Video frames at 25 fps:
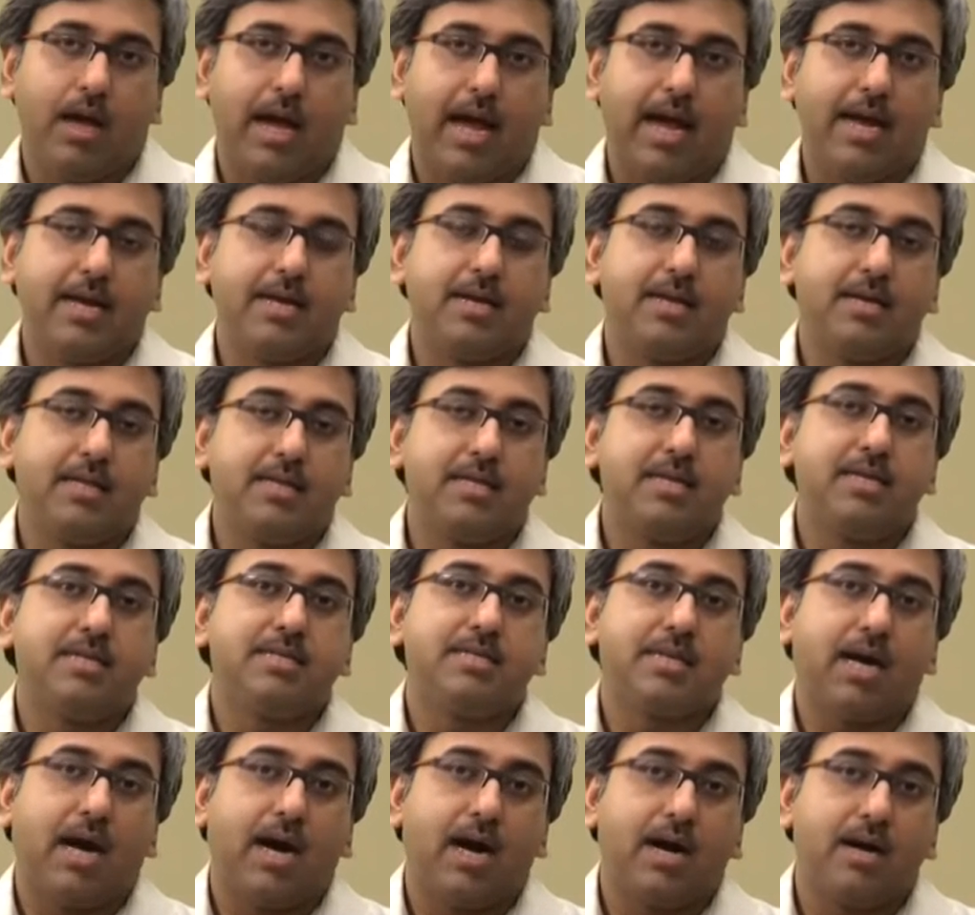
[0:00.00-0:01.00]
And
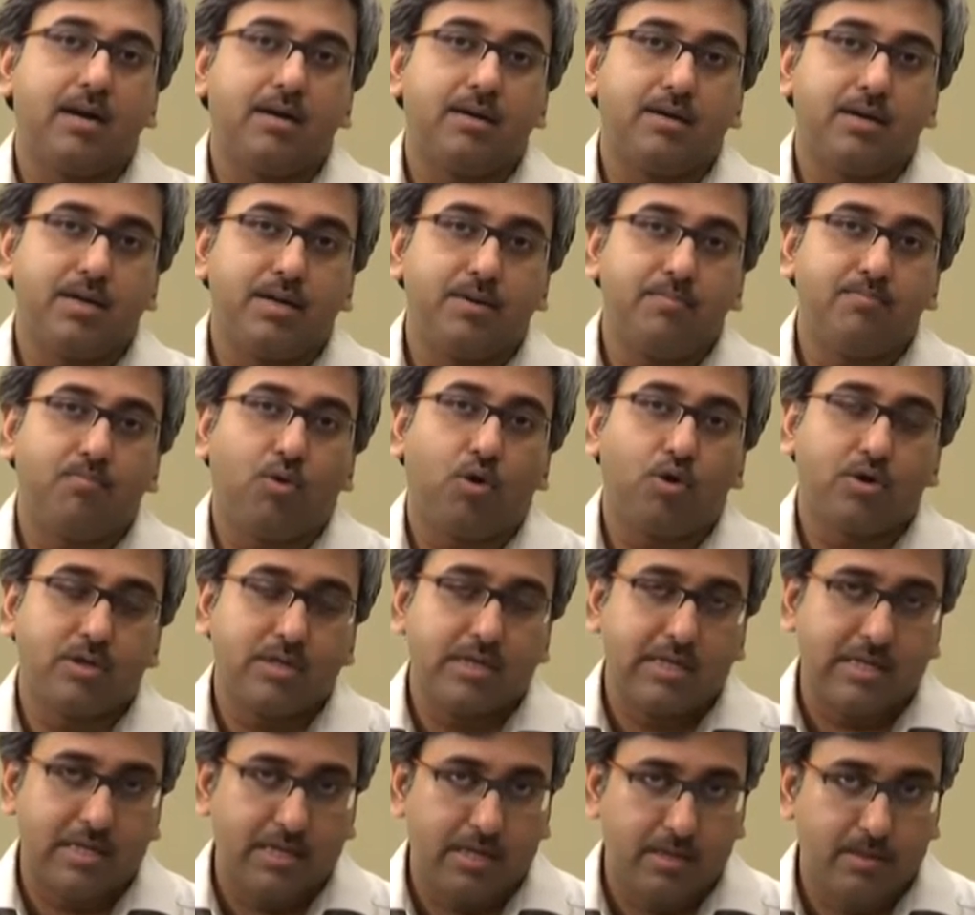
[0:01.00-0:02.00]
these are
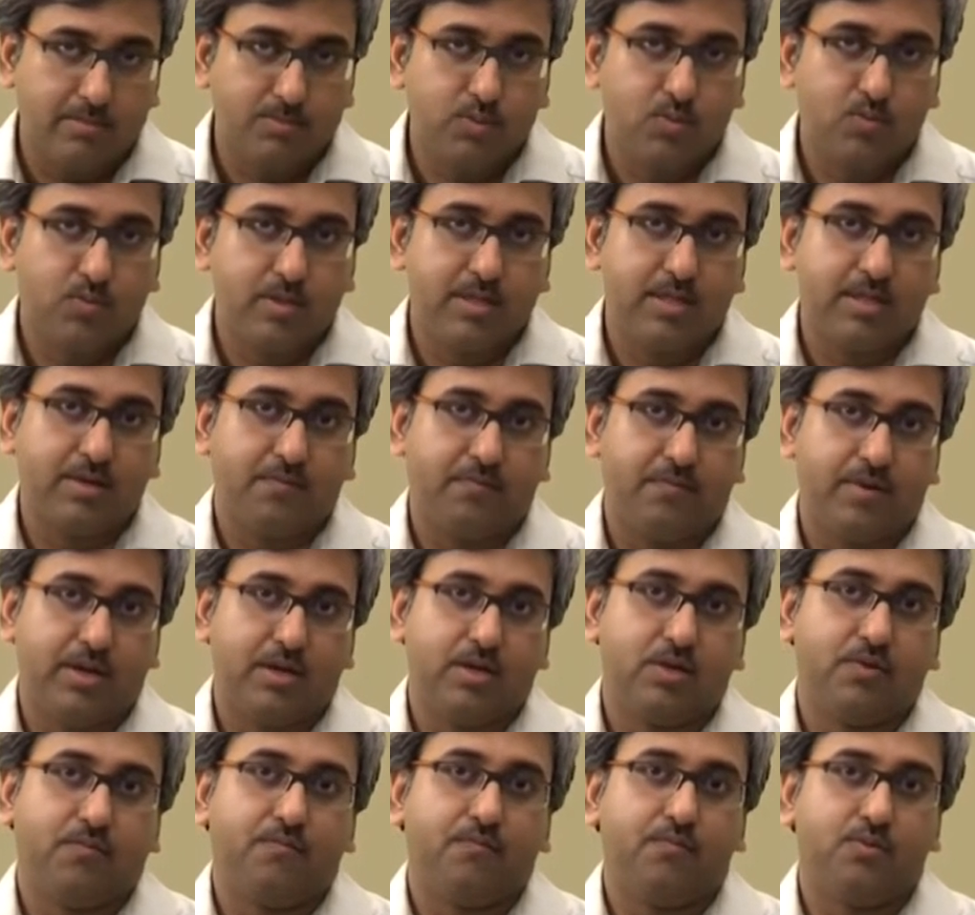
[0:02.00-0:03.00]
important terms within the
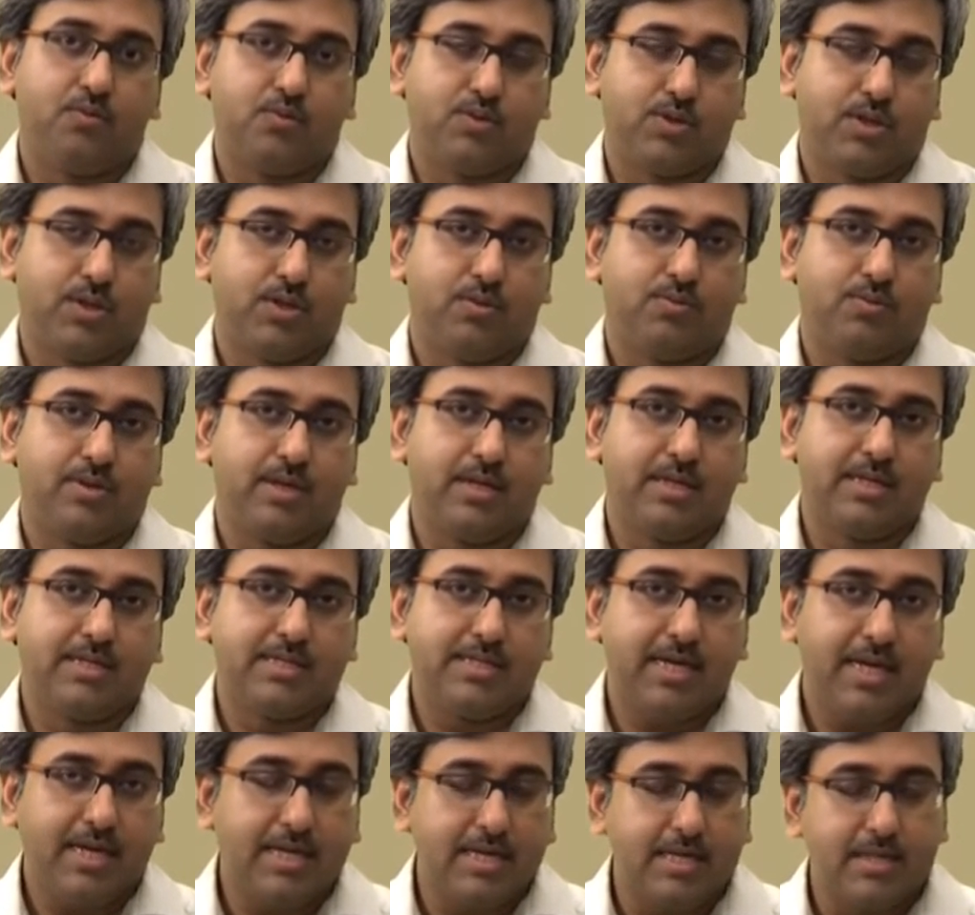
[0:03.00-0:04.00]
field of postcolonial
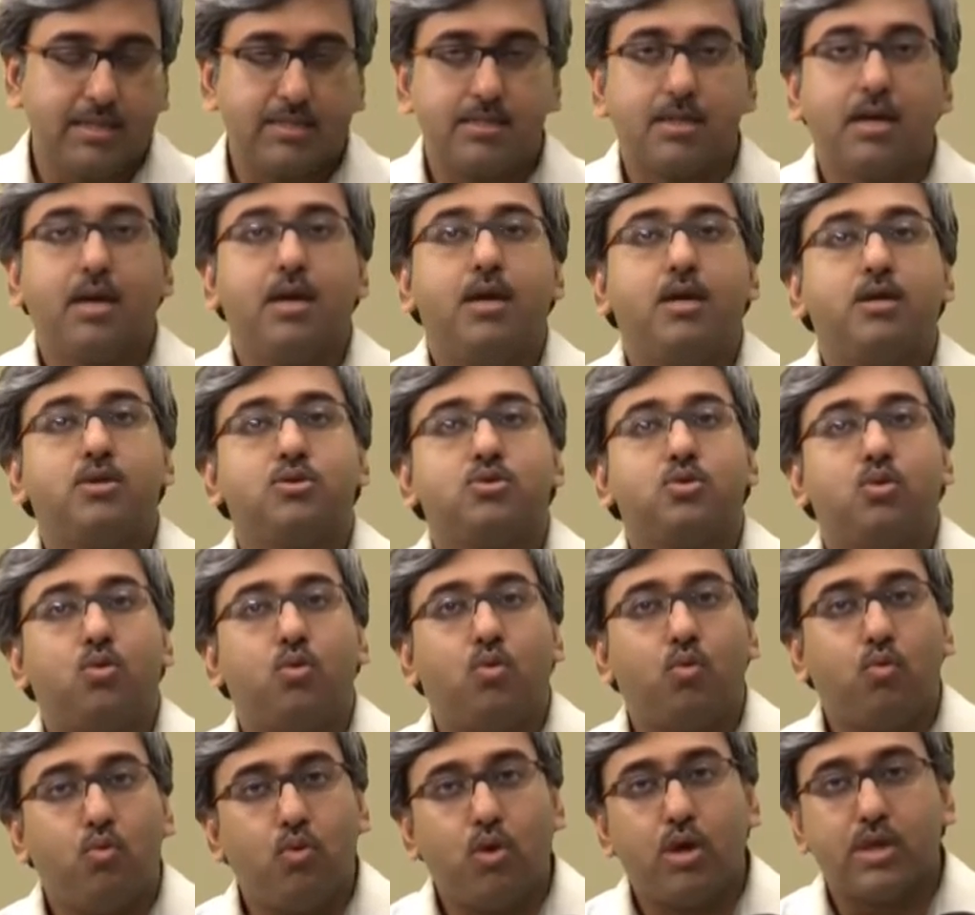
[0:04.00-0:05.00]
studies. So,
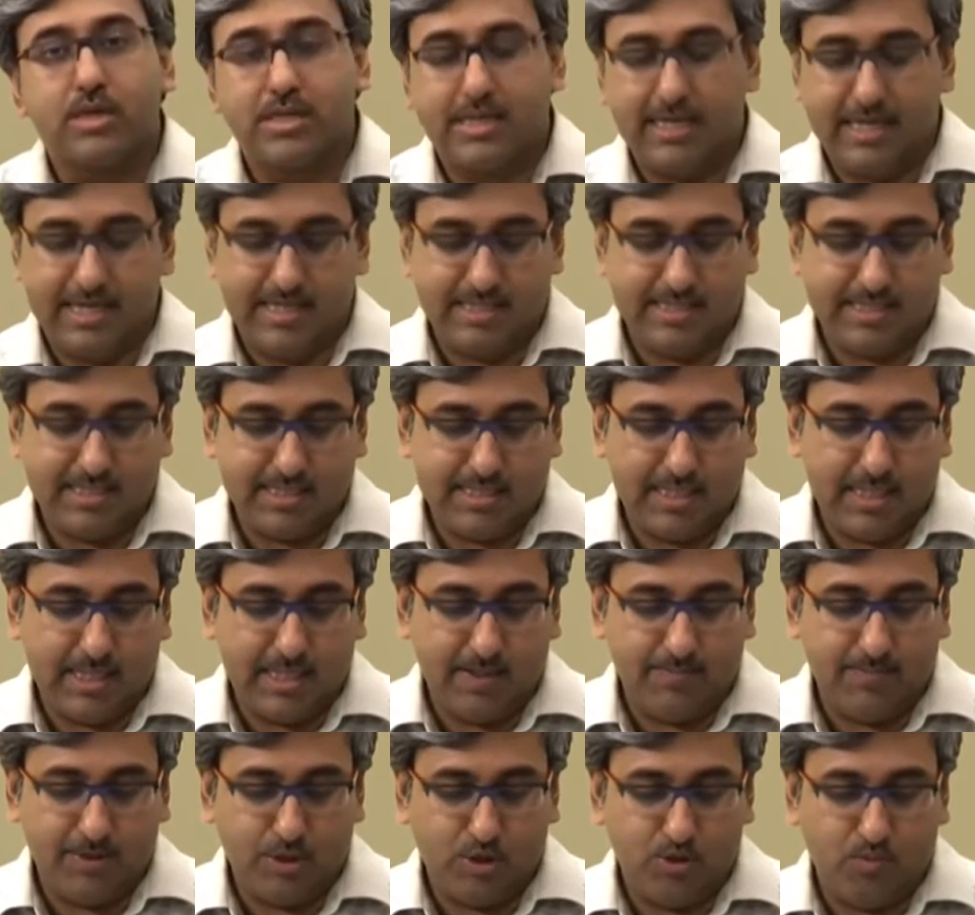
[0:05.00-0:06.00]
what is
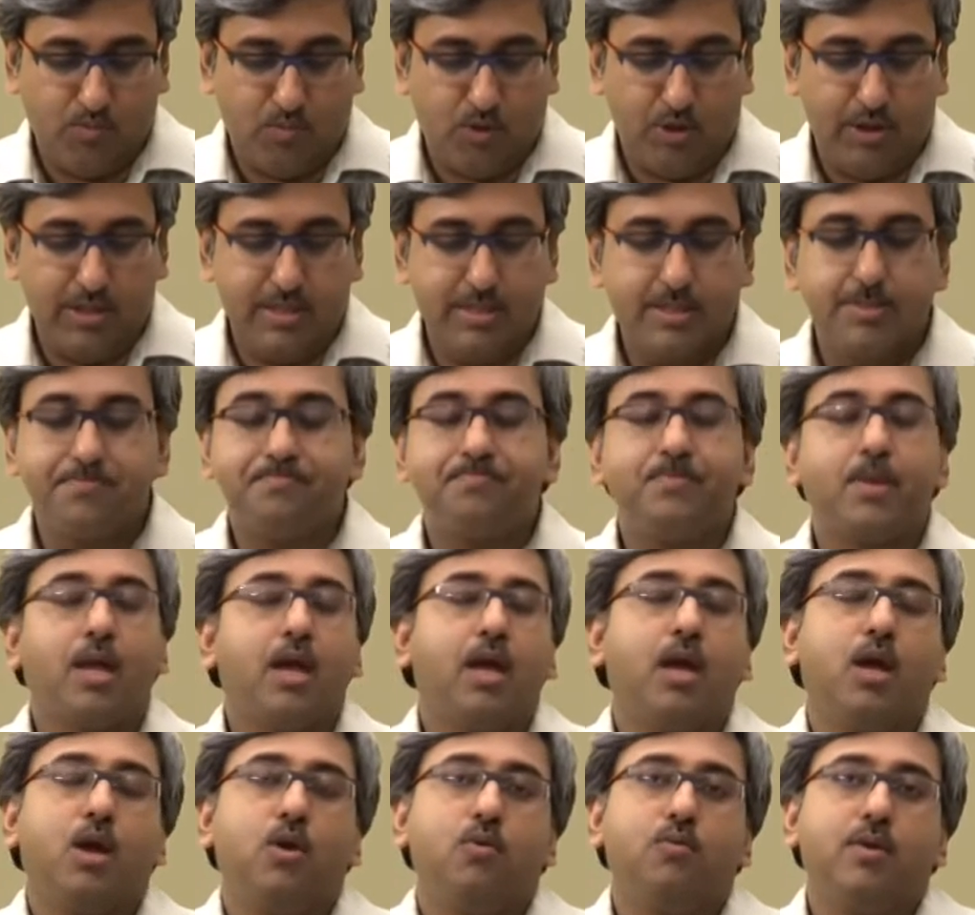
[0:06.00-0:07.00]
a metropolis?
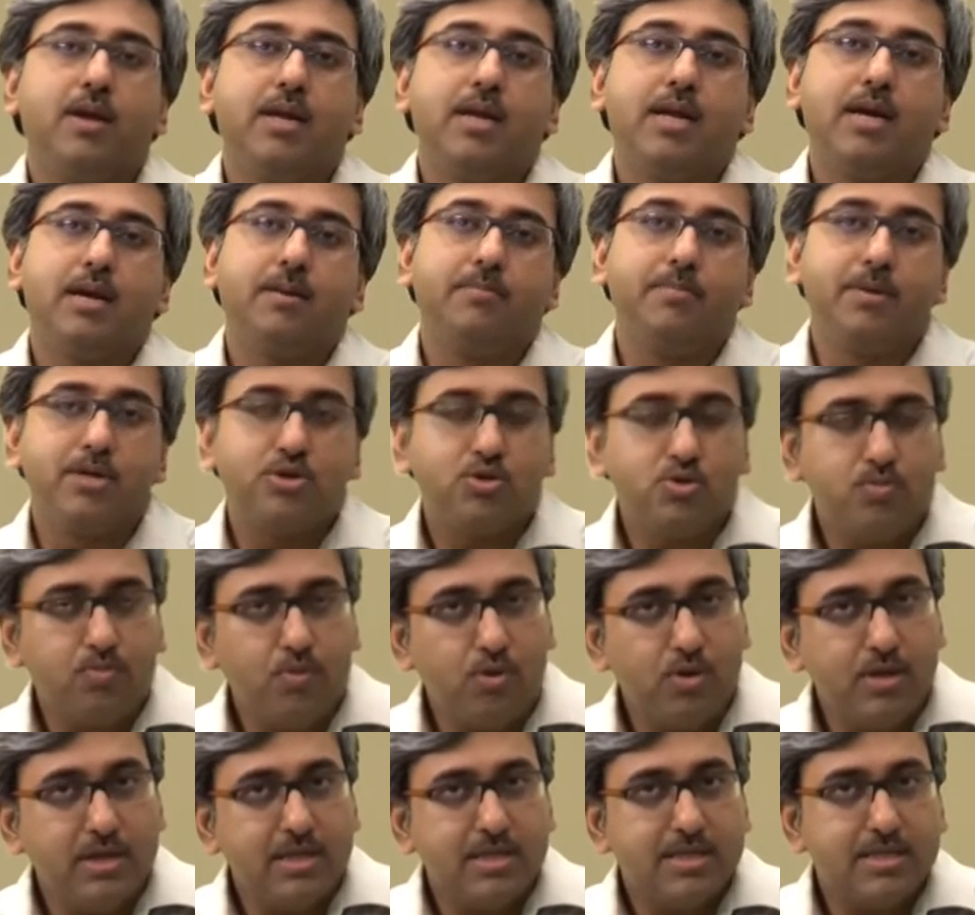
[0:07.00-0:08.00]
Well, a
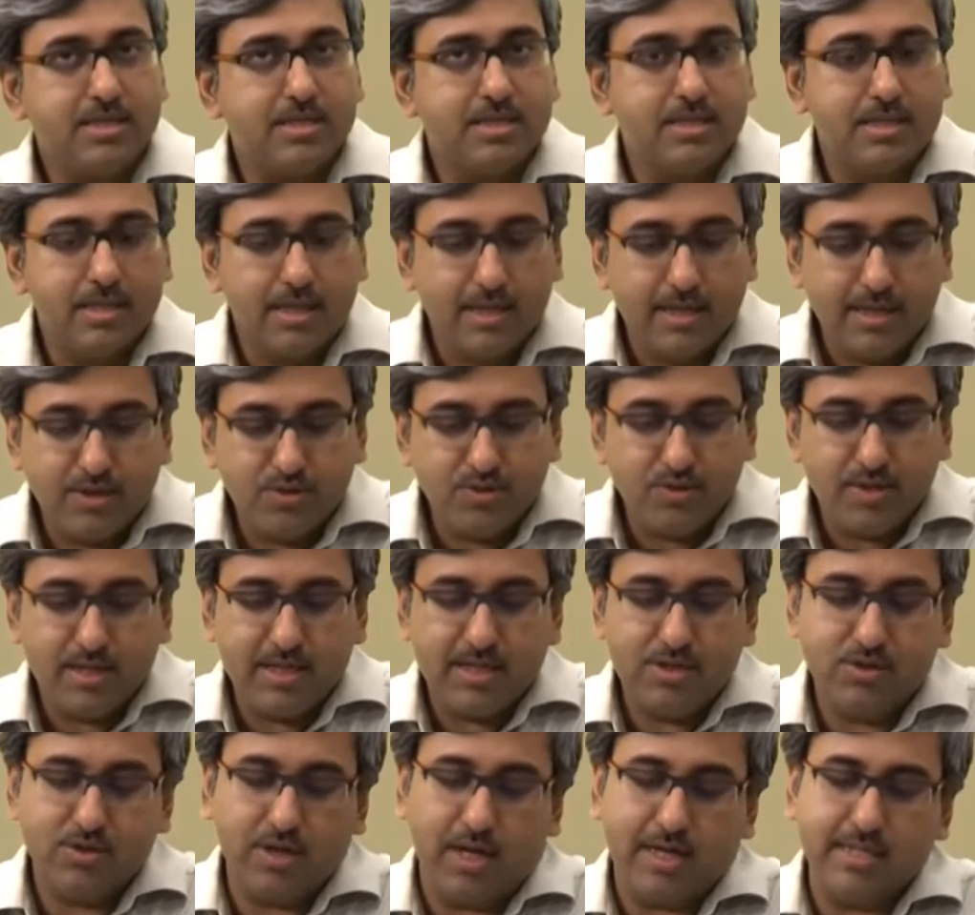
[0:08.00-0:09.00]
metropolis
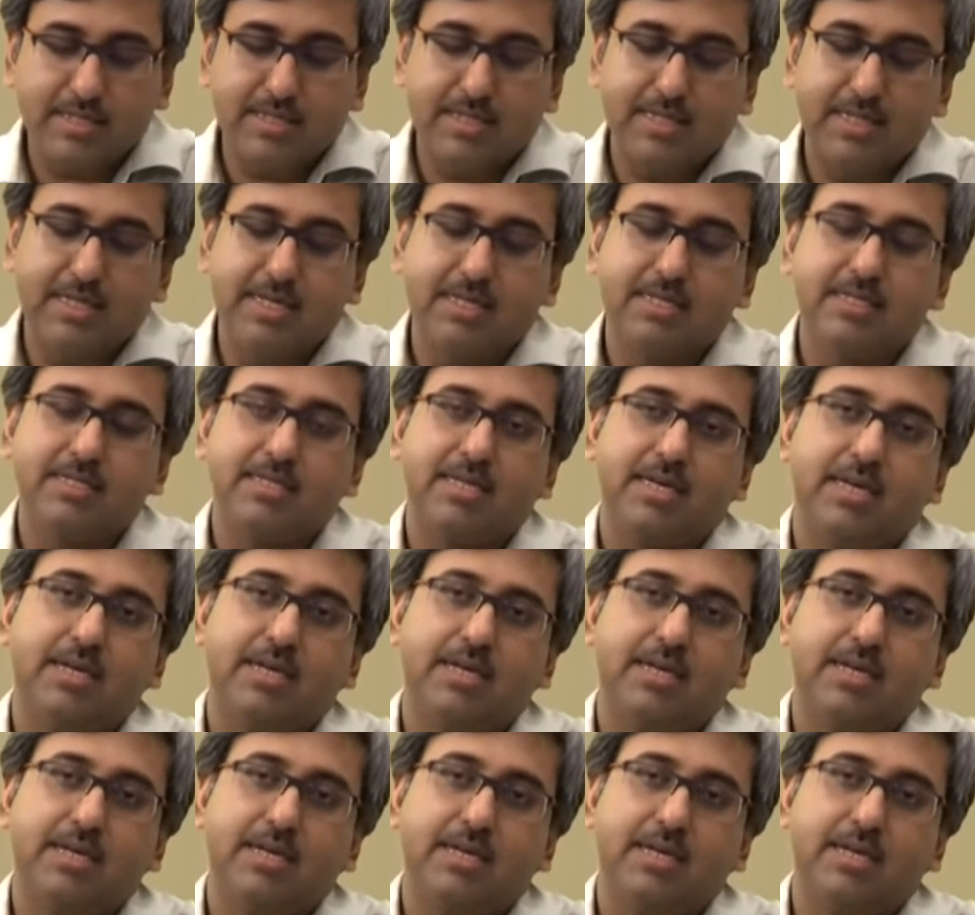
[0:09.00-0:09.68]
literally translates